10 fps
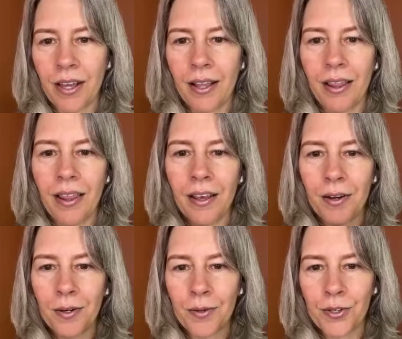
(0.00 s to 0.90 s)

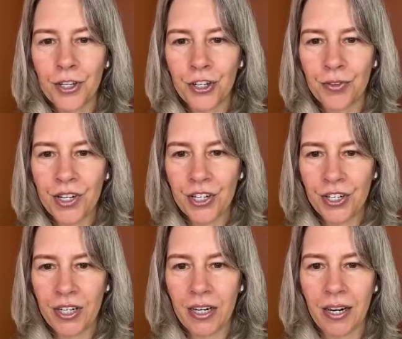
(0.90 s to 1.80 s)
Hello,
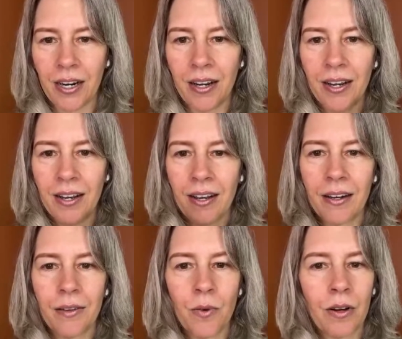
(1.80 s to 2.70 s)
Shrishti,
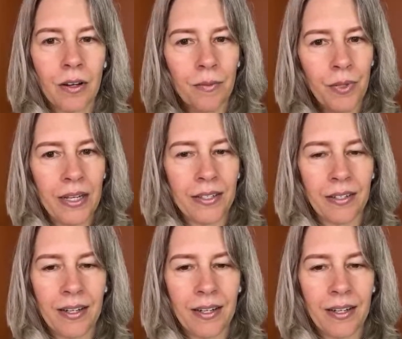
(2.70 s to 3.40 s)
and welcome, Pleasant.